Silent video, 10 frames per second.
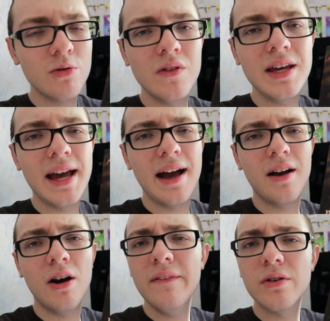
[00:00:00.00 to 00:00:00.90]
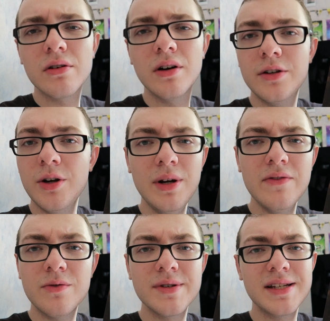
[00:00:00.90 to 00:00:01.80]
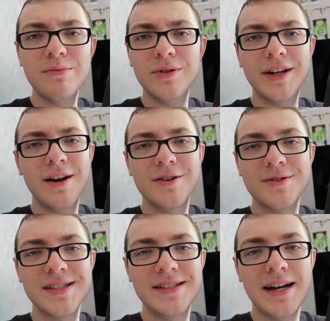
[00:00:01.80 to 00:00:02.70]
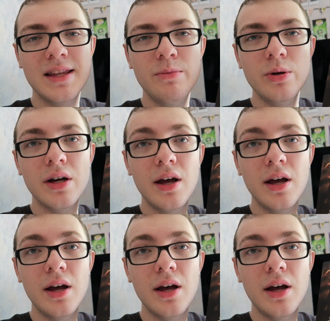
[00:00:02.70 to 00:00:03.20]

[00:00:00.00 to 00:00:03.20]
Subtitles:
on the cover don't even resemble the characters inside the book.